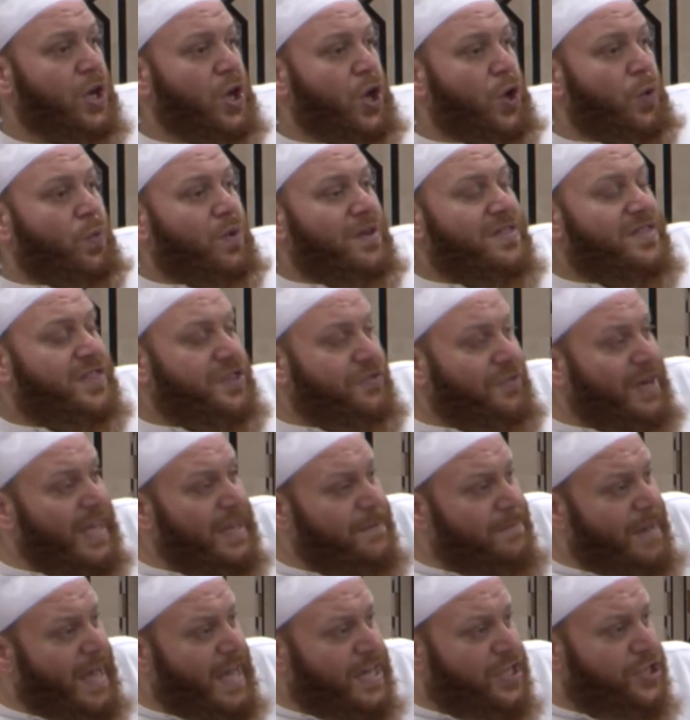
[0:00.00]
When three
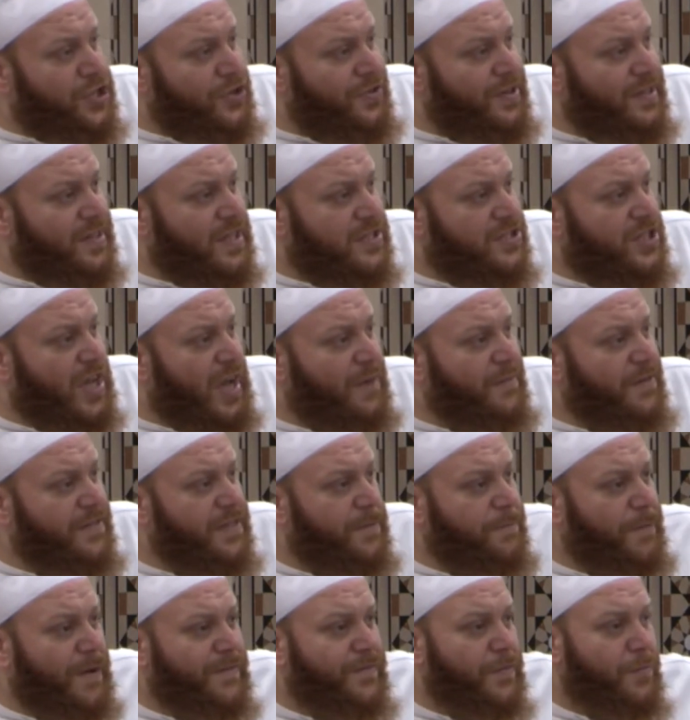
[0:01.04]
men during the time of
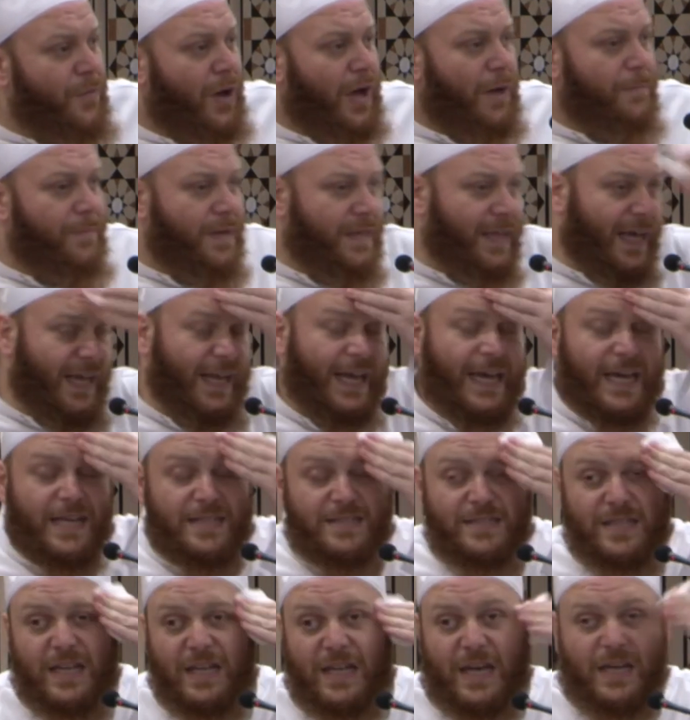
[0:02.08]
the Prophet Muhammad alayhi
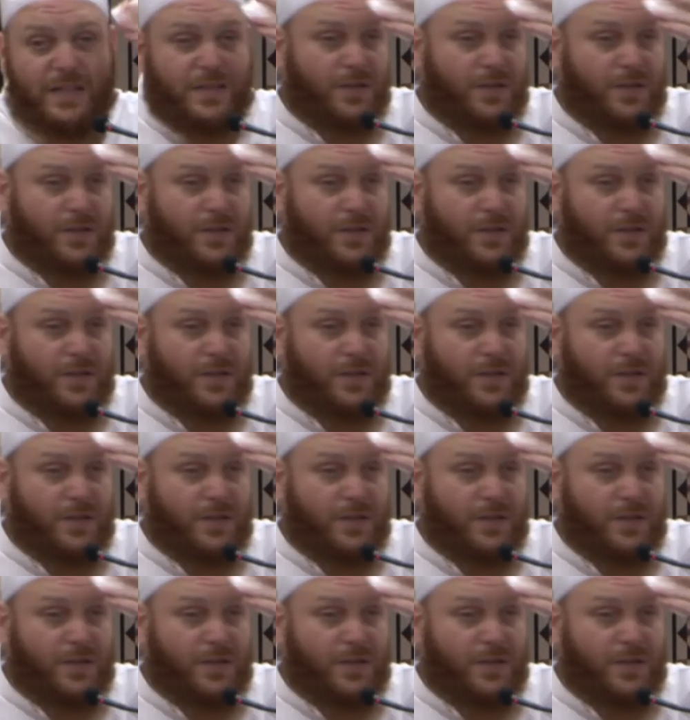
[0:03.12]
salatu